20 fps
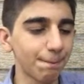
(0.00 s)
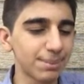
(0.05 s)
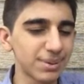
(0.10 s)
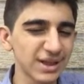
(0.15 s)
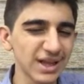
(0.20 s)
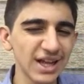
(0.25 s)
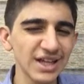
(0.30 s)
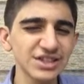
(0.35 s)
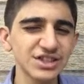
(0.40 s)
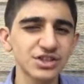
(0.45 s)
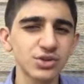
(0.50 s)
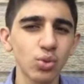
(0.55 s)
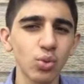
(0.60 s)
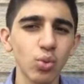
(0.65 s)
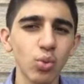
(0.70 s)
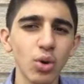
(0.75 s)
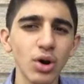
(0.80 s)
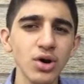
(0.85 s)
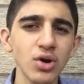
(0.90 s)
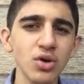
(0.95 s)
plus
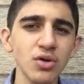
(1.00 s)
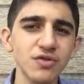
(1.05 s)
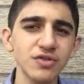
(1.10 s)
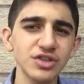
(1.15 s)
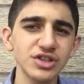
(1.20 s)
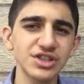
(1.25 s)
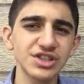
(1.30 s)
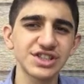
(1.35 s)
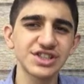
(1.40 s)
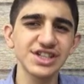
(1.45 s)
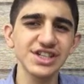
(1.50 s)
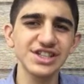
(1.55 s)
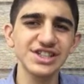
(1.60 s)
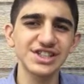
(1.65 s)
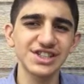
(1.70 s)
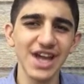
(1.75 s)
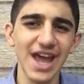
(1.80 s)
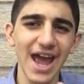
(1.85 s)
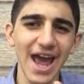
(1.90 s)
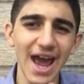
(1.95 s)

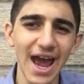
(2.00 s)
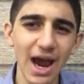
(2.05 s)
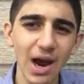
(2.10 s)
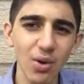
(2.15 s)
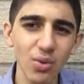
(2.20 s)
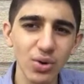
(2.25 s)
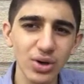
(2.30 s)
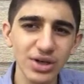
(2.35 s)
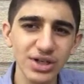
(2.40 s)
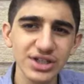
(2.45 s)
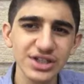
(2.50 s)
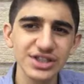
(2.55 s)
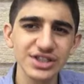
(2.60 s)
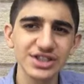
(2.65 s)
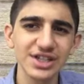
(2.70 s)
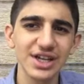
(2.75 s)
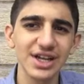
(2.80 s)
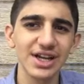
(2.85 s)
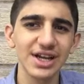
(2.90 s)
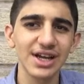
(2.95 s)
1/6
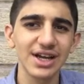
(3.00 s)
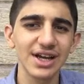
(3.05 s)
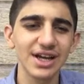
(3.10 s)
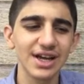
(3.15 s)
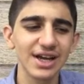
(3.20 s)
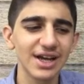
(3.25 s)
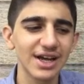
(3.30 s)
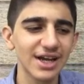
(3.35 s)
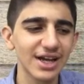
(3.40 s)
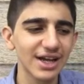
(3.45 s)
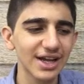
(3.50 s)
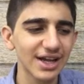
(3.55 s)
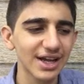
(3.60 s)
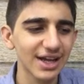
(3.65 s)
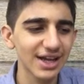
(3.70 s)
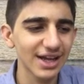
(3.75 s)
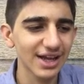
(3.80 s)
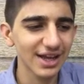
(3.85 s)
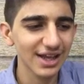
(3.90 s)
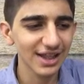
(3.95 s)
hours
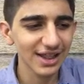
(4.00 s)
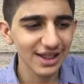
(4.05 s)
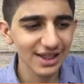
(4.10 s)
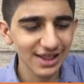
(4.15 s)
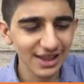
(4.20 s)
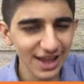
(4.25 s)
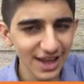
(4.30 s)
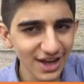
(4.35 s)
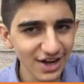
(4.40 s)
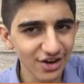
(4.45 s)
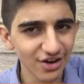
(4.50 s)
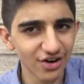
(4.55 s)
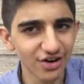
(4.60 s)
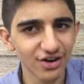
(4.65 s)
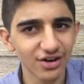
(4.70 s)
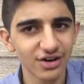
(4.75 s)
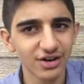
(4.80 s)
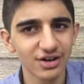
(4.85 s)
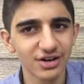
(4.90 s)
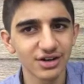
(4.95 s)
later.